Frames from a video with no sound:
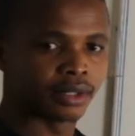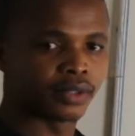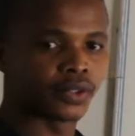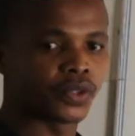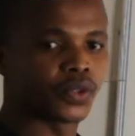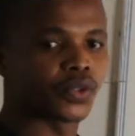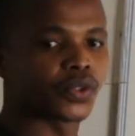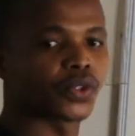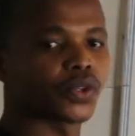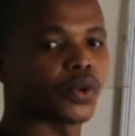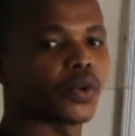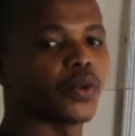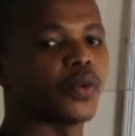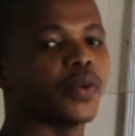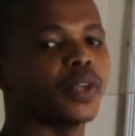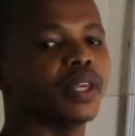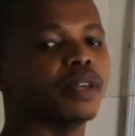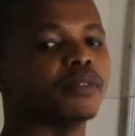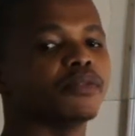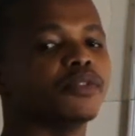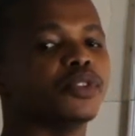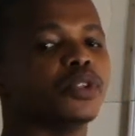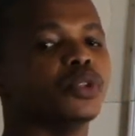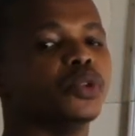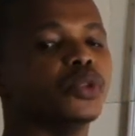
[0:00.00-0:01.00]
So
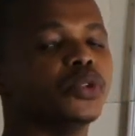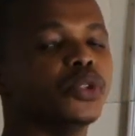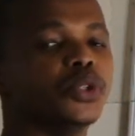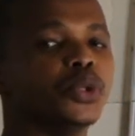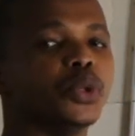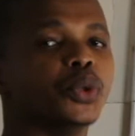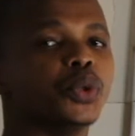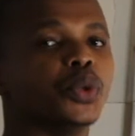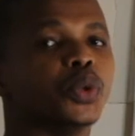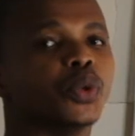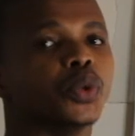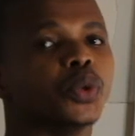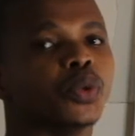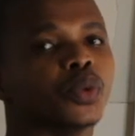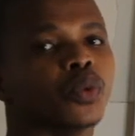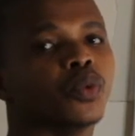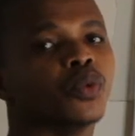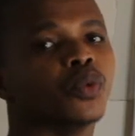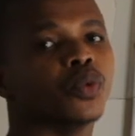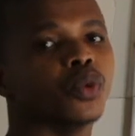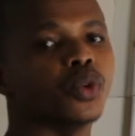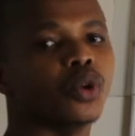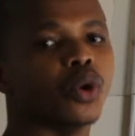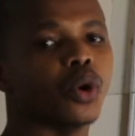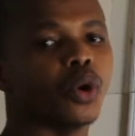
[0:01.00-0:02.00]
if you do
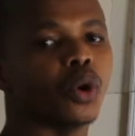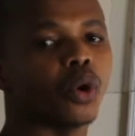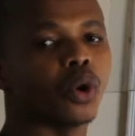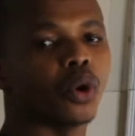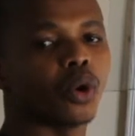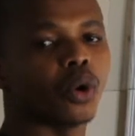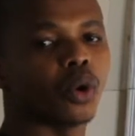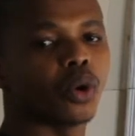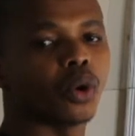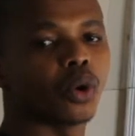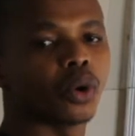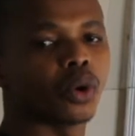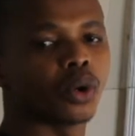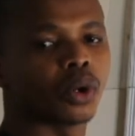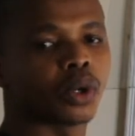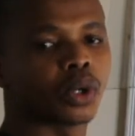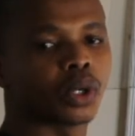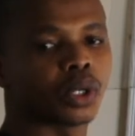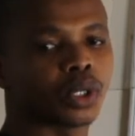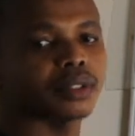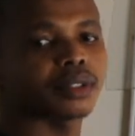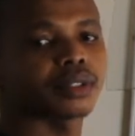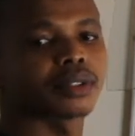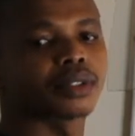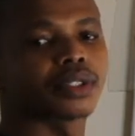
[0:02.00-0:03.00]
your
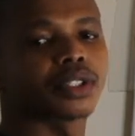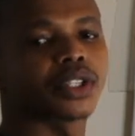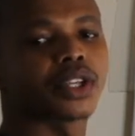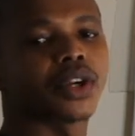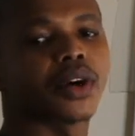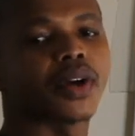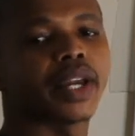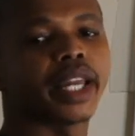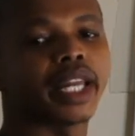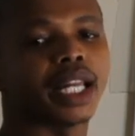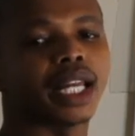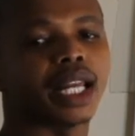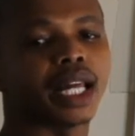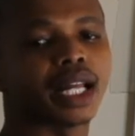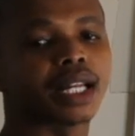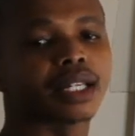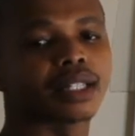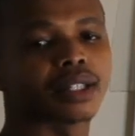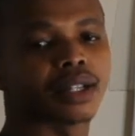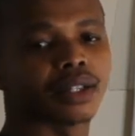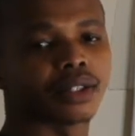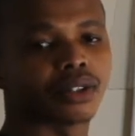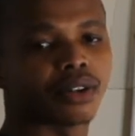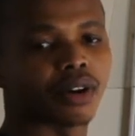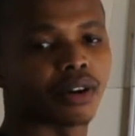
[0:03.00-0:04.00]

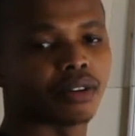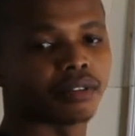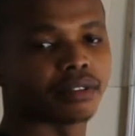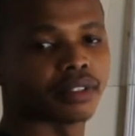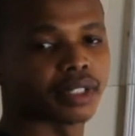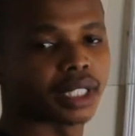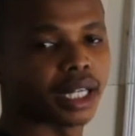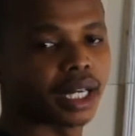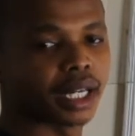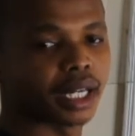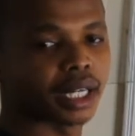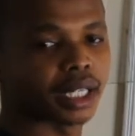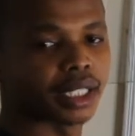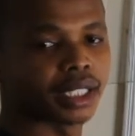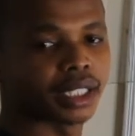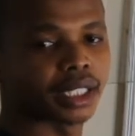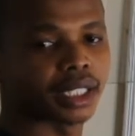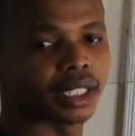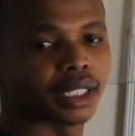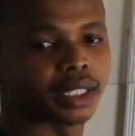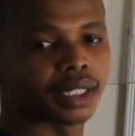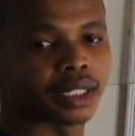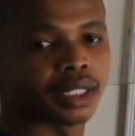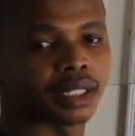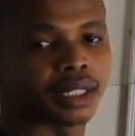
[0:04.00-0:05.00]
electron
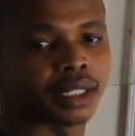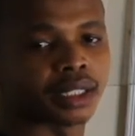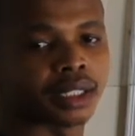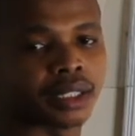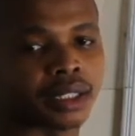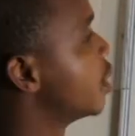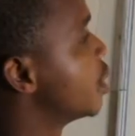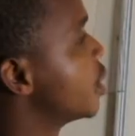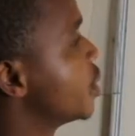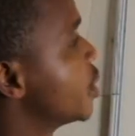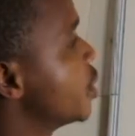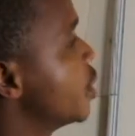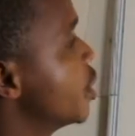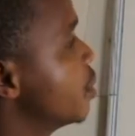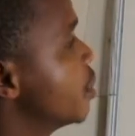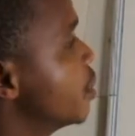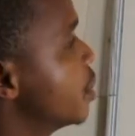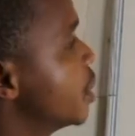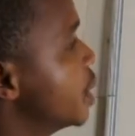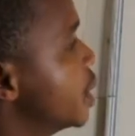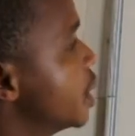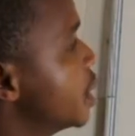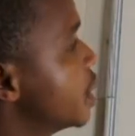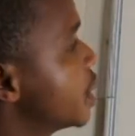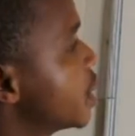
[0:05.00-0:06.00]
configuration, you
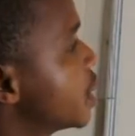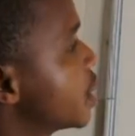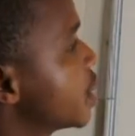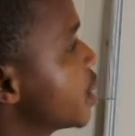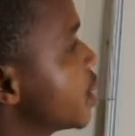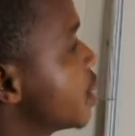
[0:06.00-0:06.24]
would